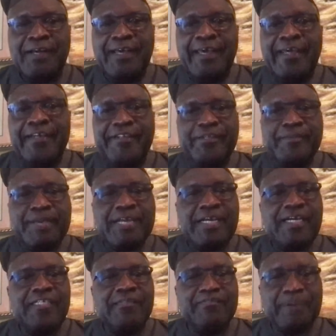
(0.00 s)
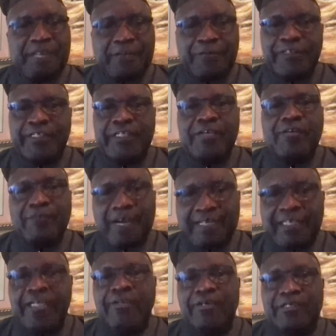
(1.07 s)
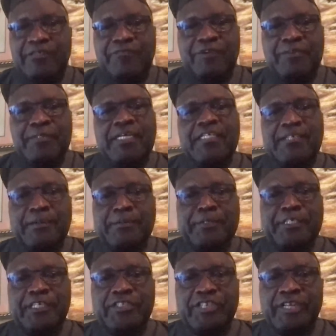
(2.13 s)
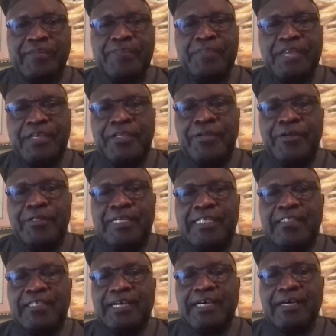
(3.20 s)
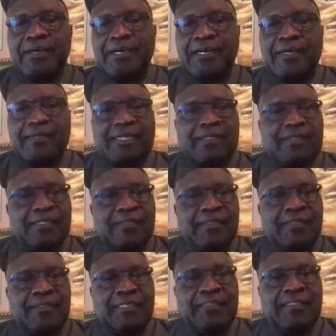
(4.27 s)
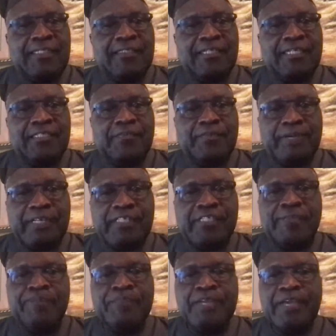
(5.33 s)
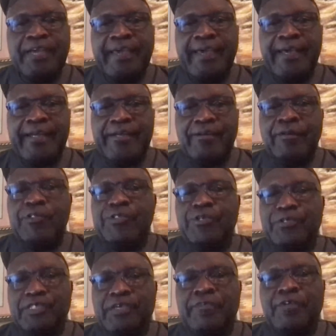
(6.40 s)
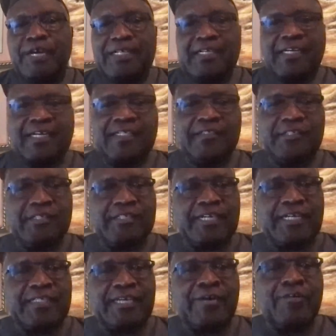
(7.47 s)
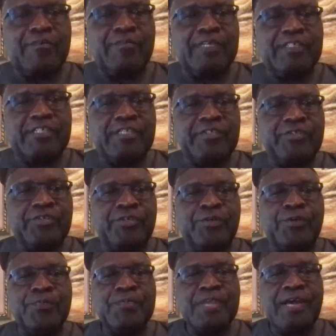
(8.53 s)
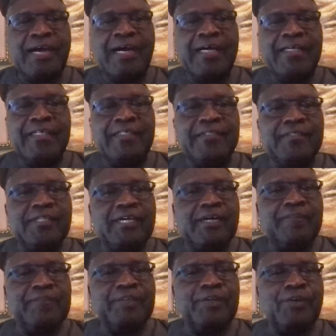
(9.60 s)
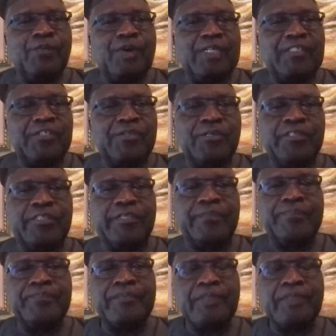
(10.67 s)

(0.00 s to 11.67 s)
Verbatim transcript: And Jamaica has benefited quite a lot from that reputation, you know, that, uh, uh that, that, that, that he has built and also several other countries, as I will mention to you uh, in um, you know quite shortly.